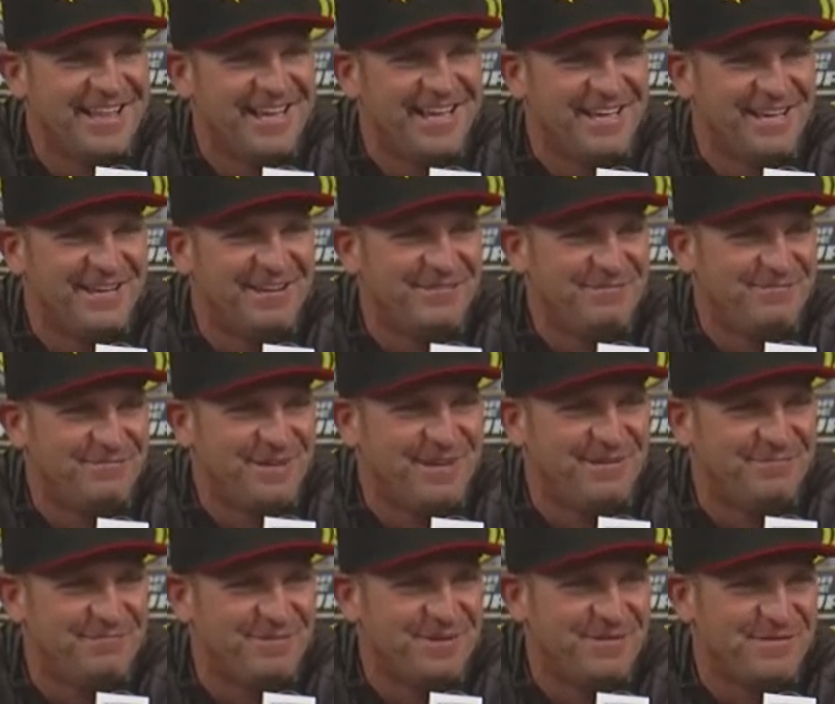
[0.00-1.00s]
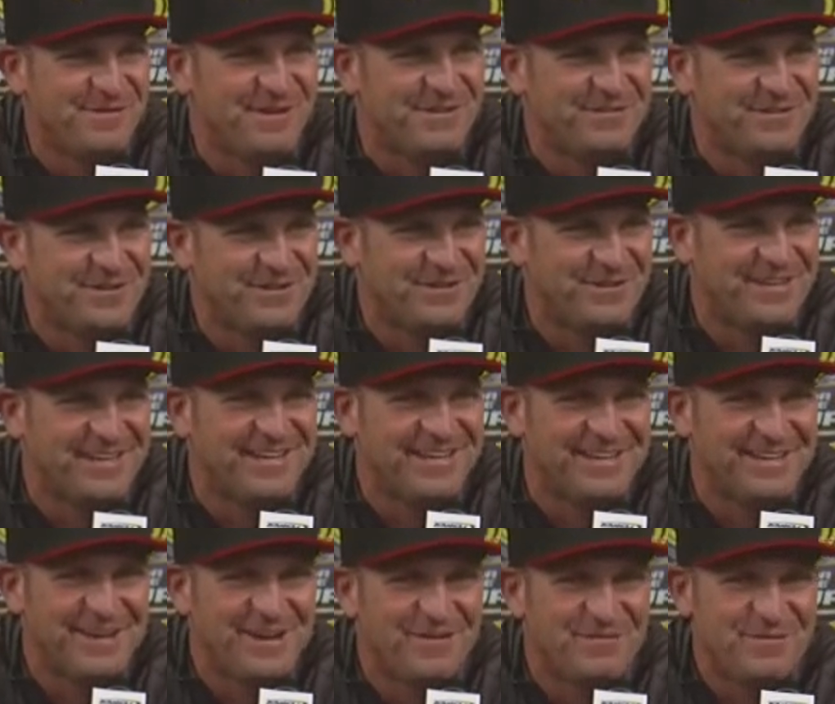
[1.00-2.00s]
think it would be a perfect role
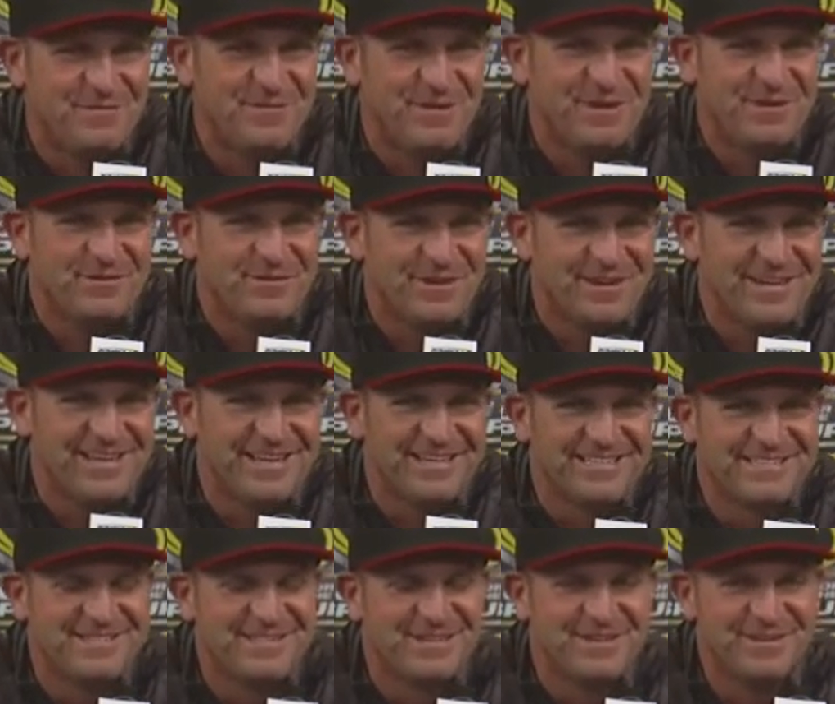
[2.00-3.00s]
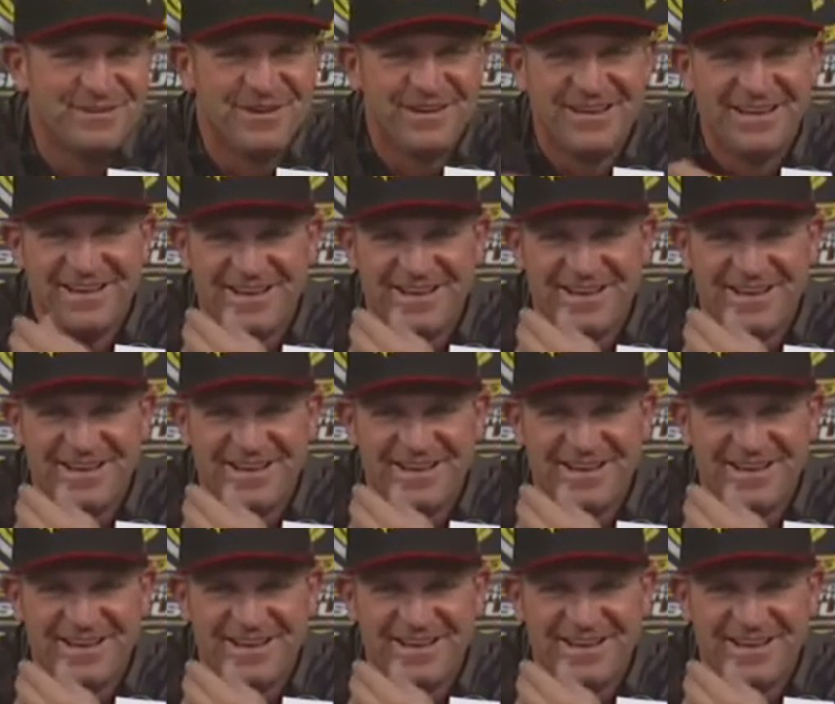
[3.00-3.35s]
for me to work into.